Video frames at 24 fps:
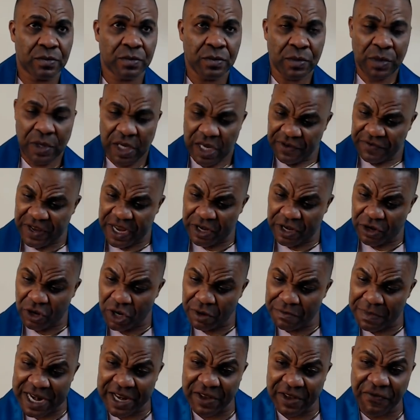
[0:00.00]
If they don't
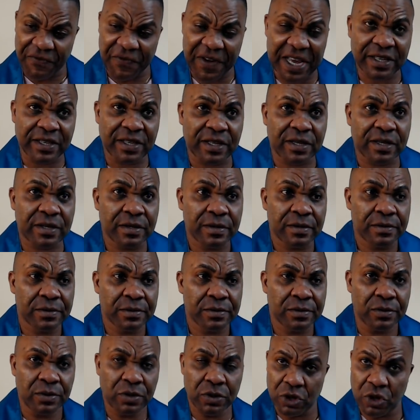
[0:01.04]
manifest,
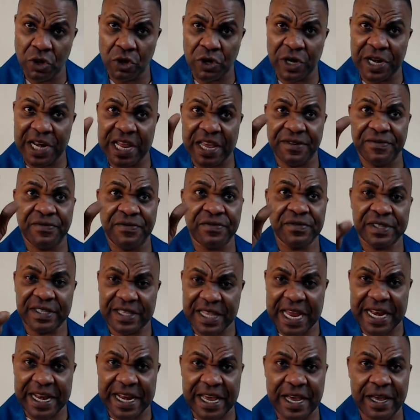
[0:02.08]
don't leave.
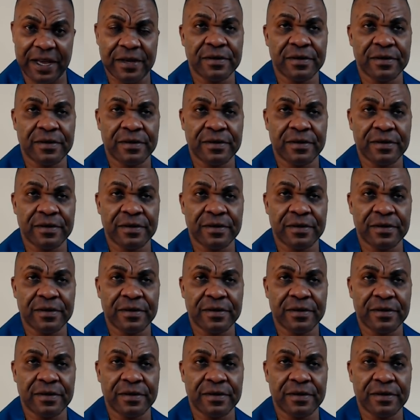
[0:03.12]
Stay there.